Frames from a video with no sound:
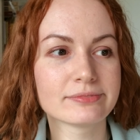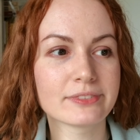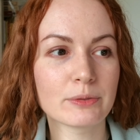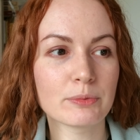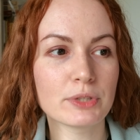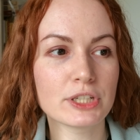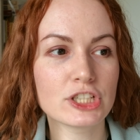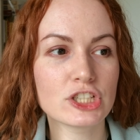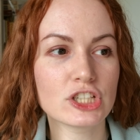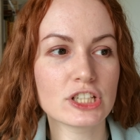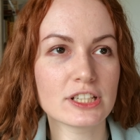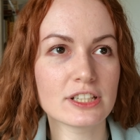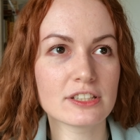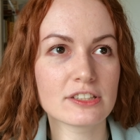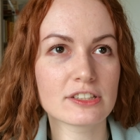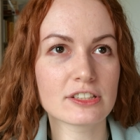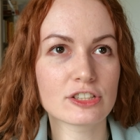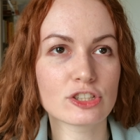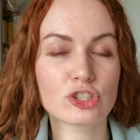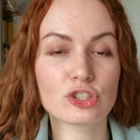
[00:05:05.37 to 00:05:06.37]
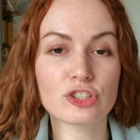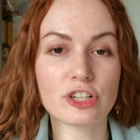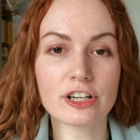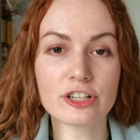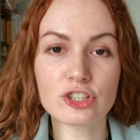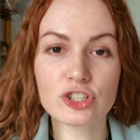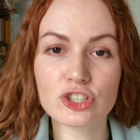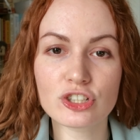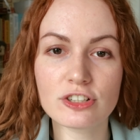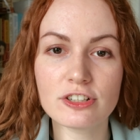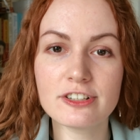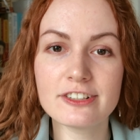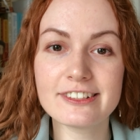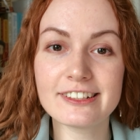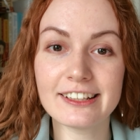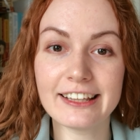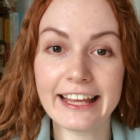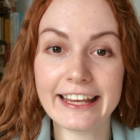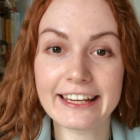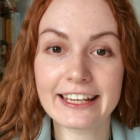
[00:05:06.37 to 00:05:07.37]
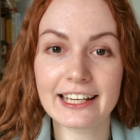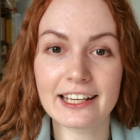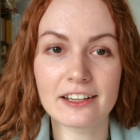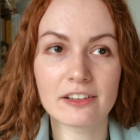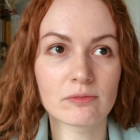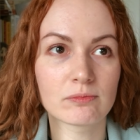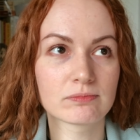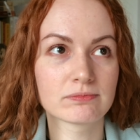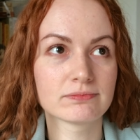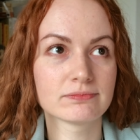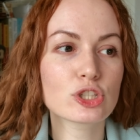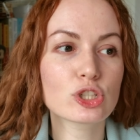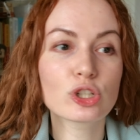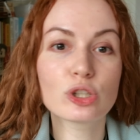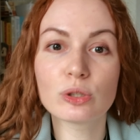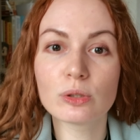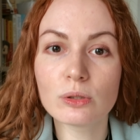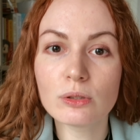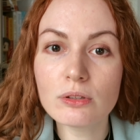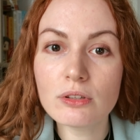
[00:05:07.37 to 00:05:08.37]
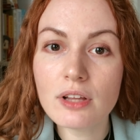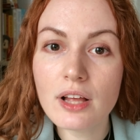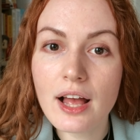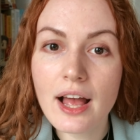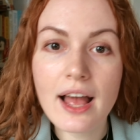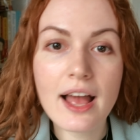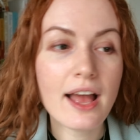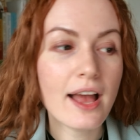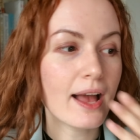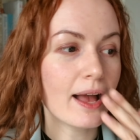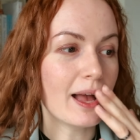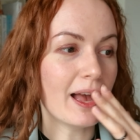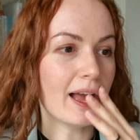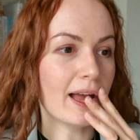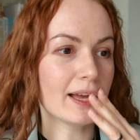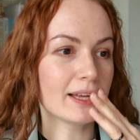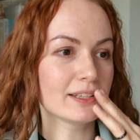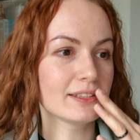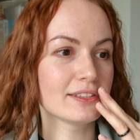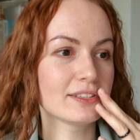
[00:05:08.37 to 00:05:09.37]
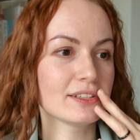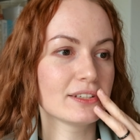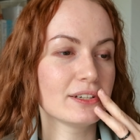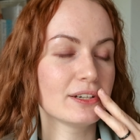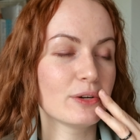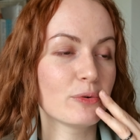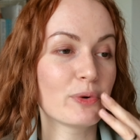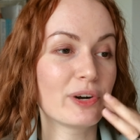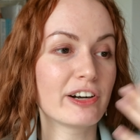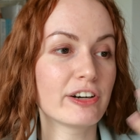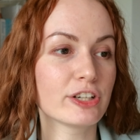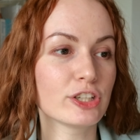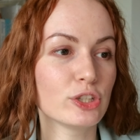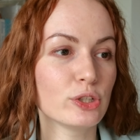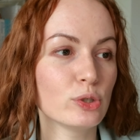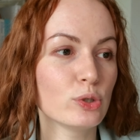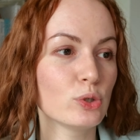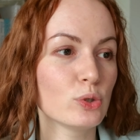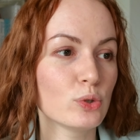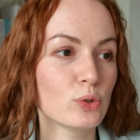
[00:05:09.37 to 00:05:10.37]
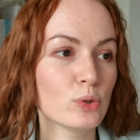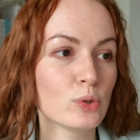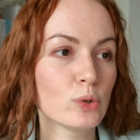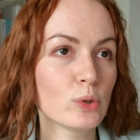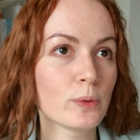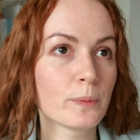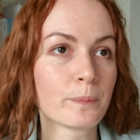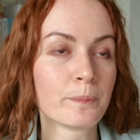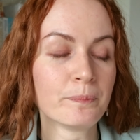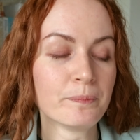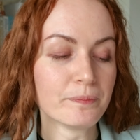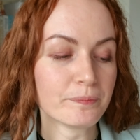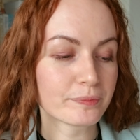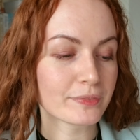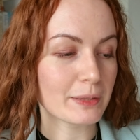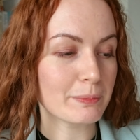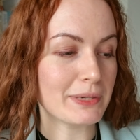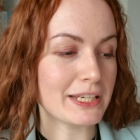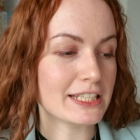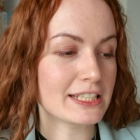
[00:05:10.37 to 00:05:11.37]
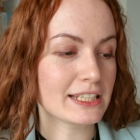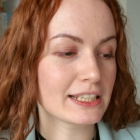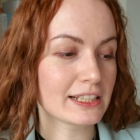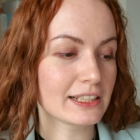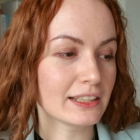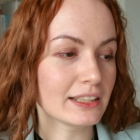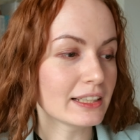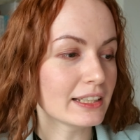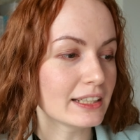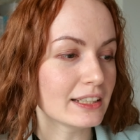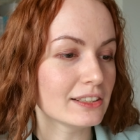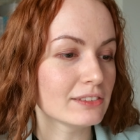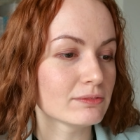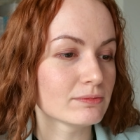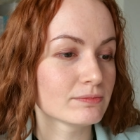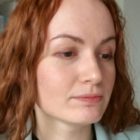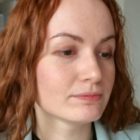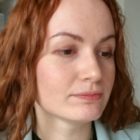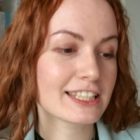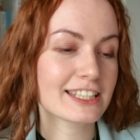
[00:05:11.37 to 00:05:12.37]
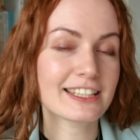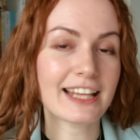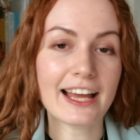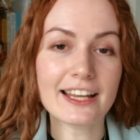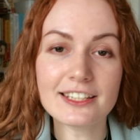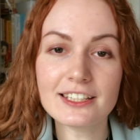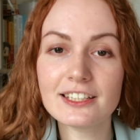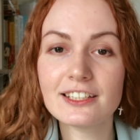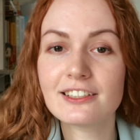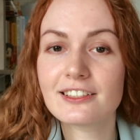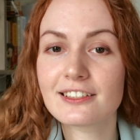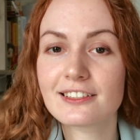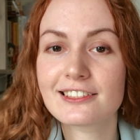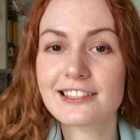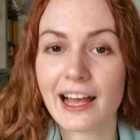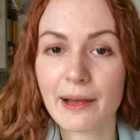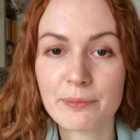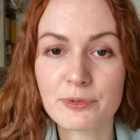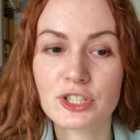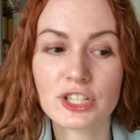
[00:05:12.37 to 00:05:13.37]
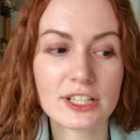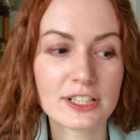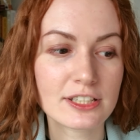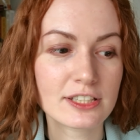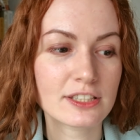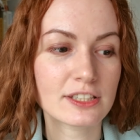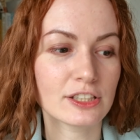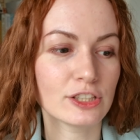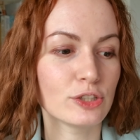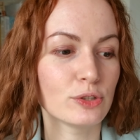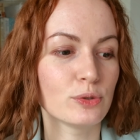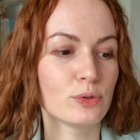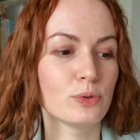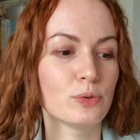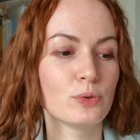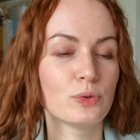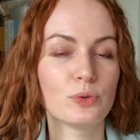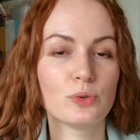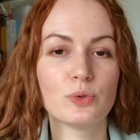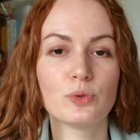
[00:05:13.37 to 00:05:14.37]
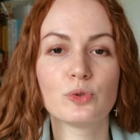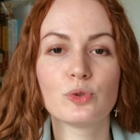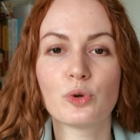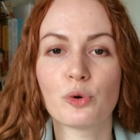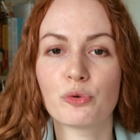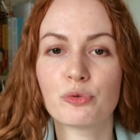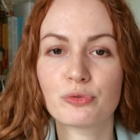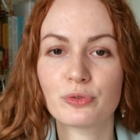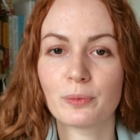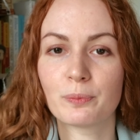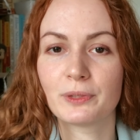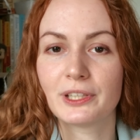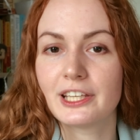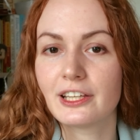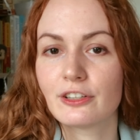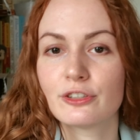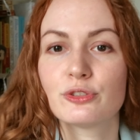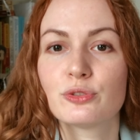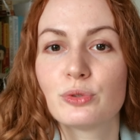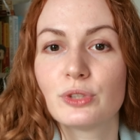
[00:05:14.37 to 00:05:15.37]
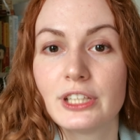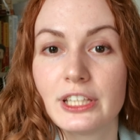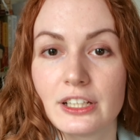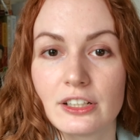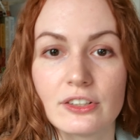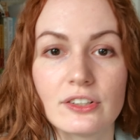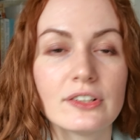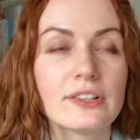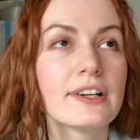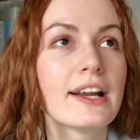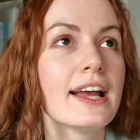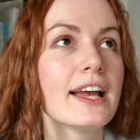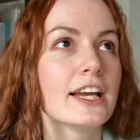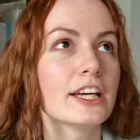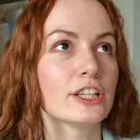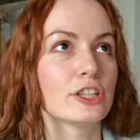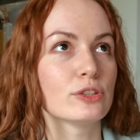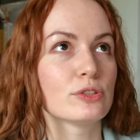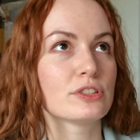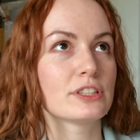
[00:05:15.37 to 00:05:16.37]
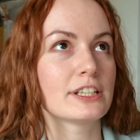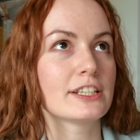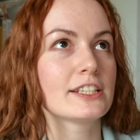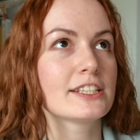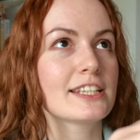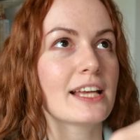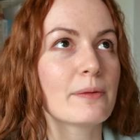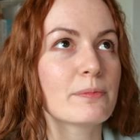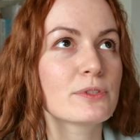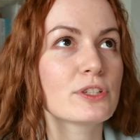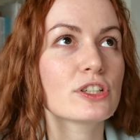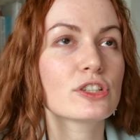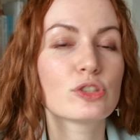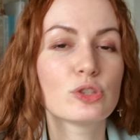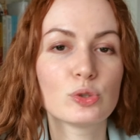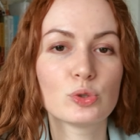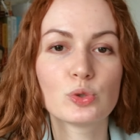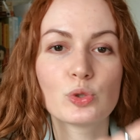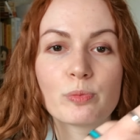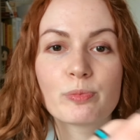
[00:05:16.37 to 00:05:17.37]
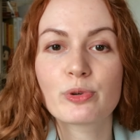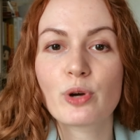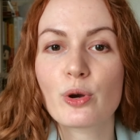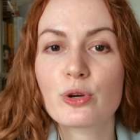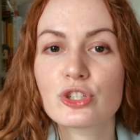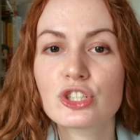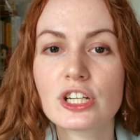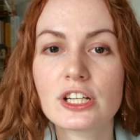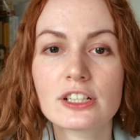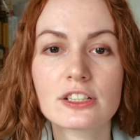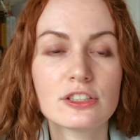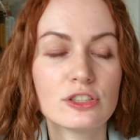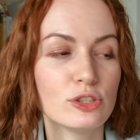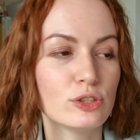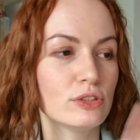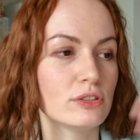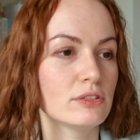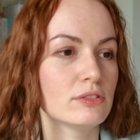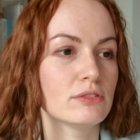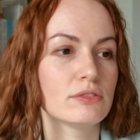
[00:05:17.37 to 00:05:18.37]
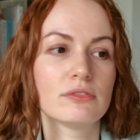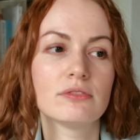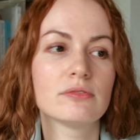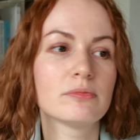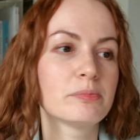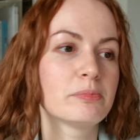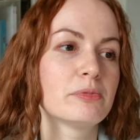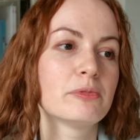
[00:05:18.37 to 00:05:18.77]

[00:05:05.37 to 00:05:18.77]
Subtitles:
which is structured like a school, and where you basically study subjects. You go from year to year, you study subjects, you do projects, you